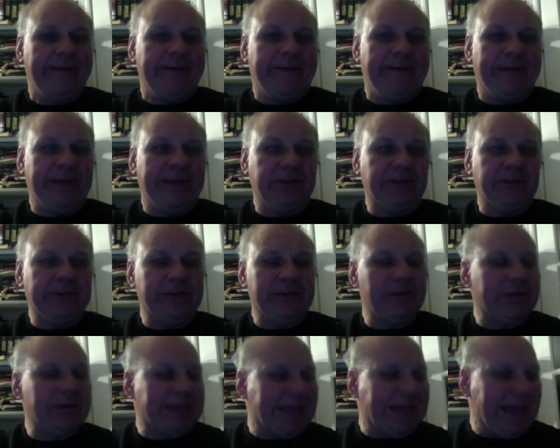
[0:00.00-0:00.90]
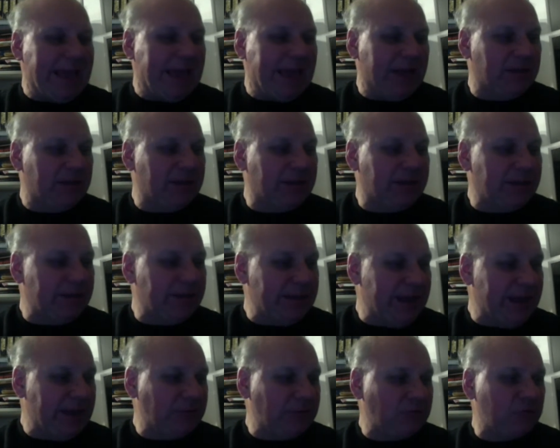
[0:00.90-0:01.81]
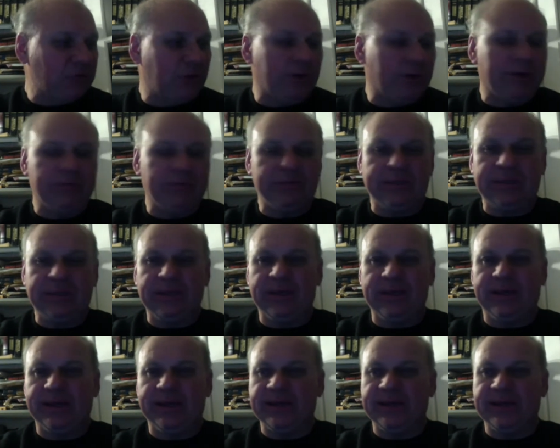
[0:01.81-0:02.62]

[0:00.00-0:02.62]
and you'll hear it again on the outro of the